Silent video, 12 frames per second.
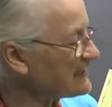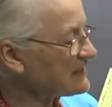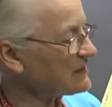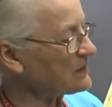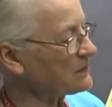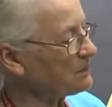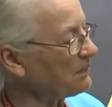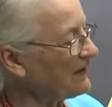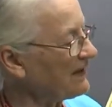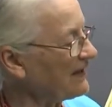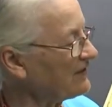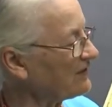
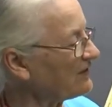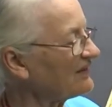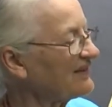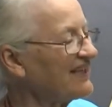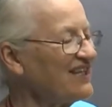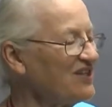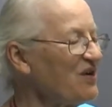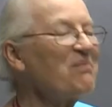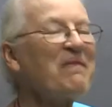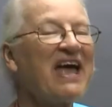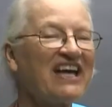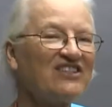Spider. Can you
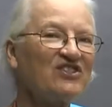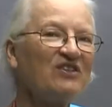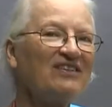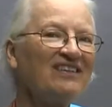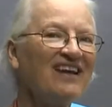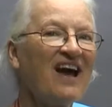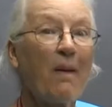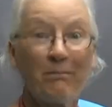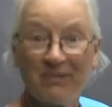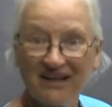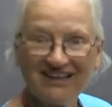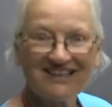imagine
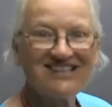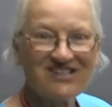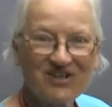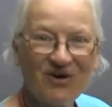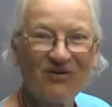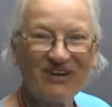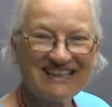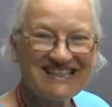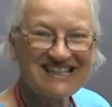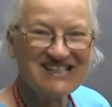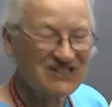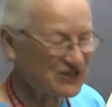bugs going
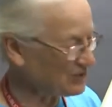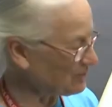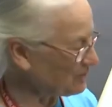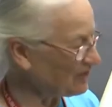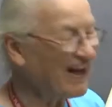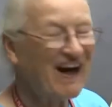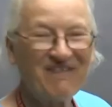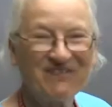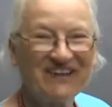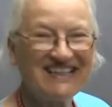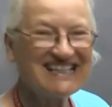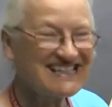to school? How
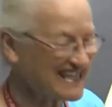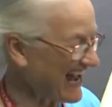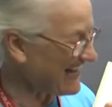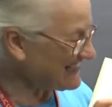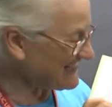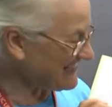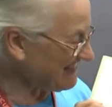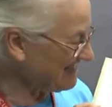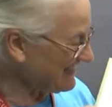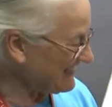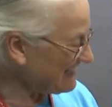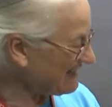fun is that to
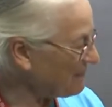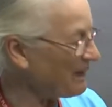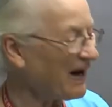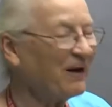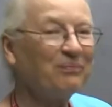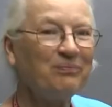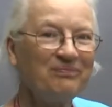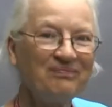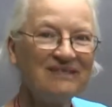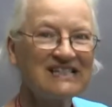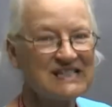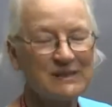think about?
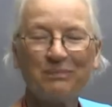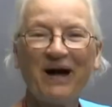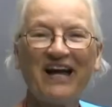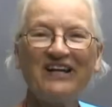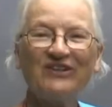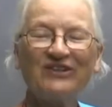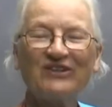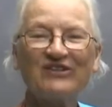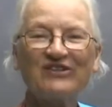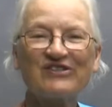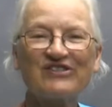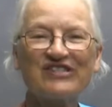
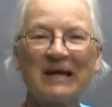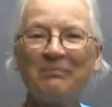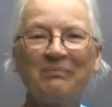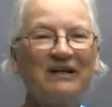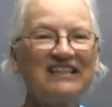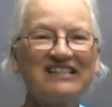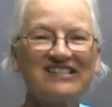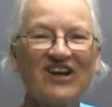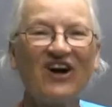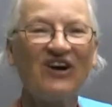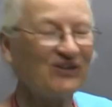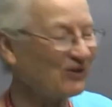Spiders and bugs
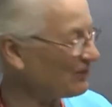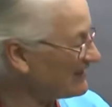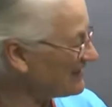all going